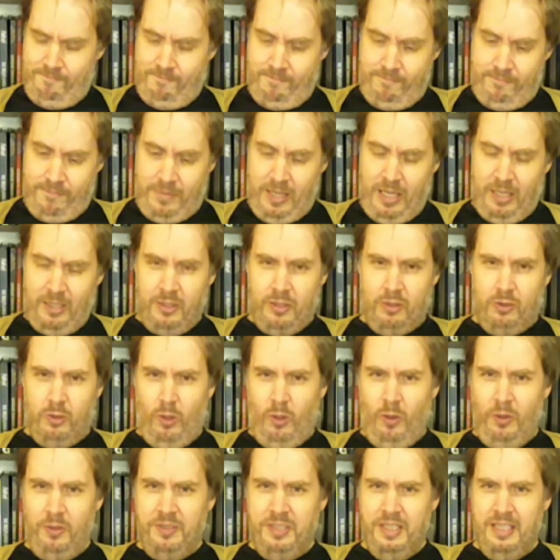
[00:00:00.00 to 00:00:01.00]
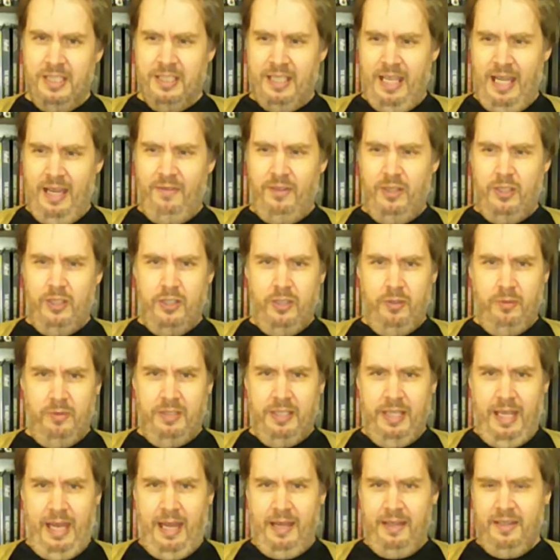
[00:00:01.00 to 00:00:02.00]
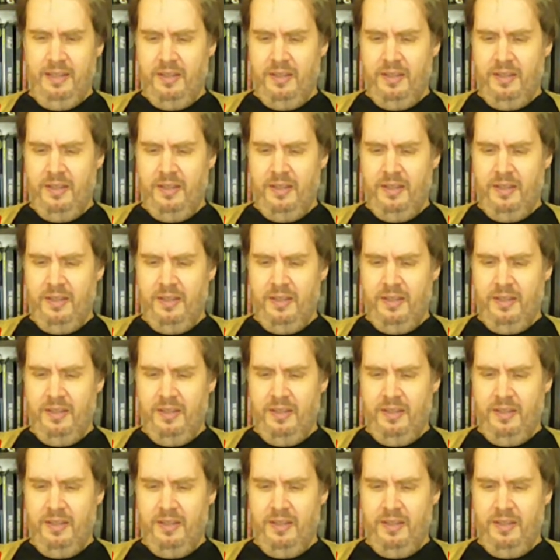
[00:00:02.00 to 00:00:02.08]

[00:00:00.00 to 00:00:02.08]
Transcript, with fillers: tunnels and trolls is kind of eschews that.